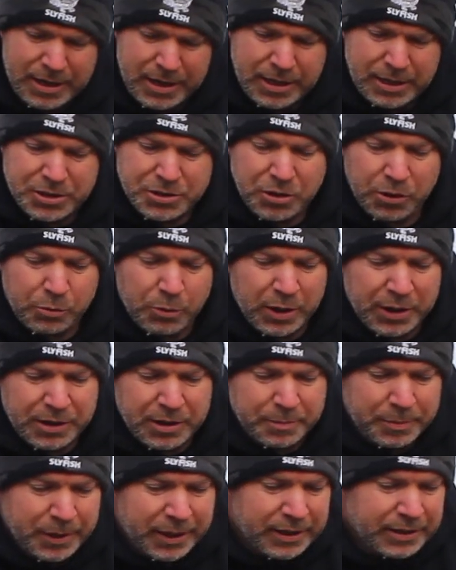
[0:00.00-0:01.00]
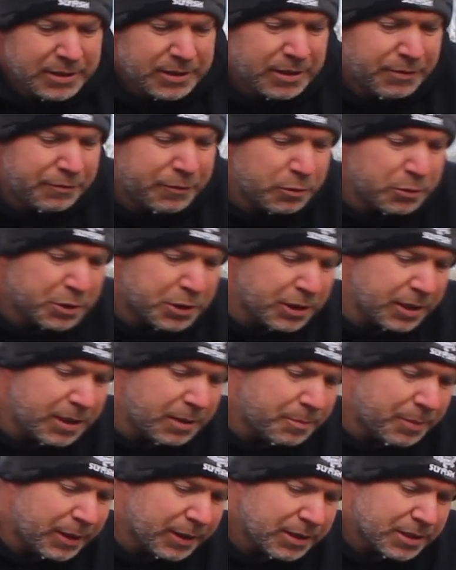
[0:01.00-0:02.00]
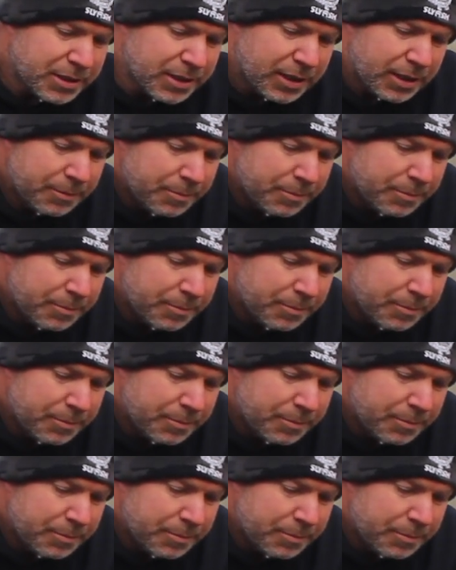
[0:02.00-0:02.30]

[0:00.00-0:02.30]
It's not one of the big ones unfortunately, but